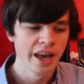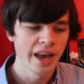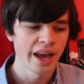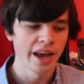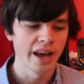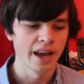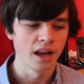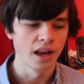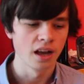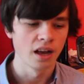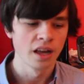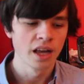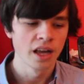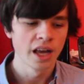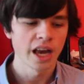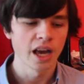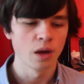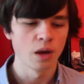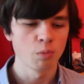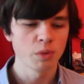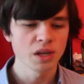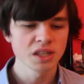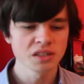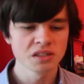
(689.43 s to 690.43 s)
Uh,
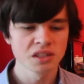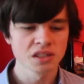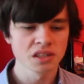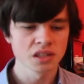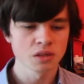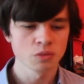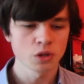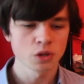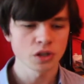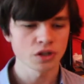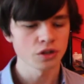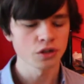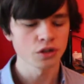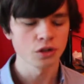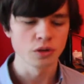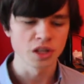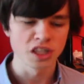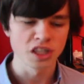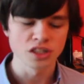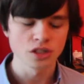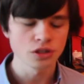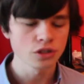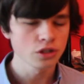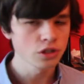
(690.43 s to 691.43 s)
and basically what you're
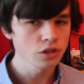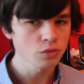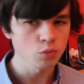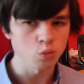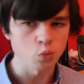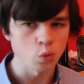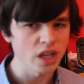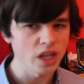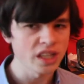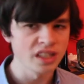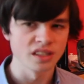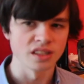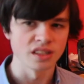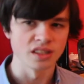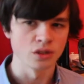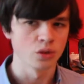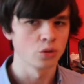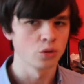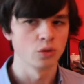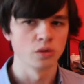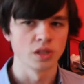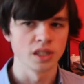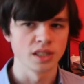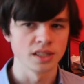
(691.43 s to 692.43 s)
doing is you're just racing
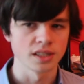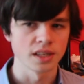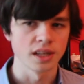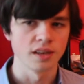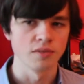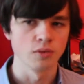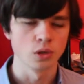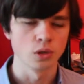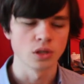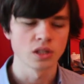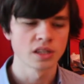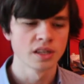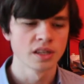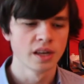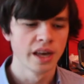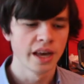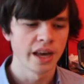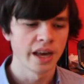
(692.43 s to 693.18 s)
through these levels.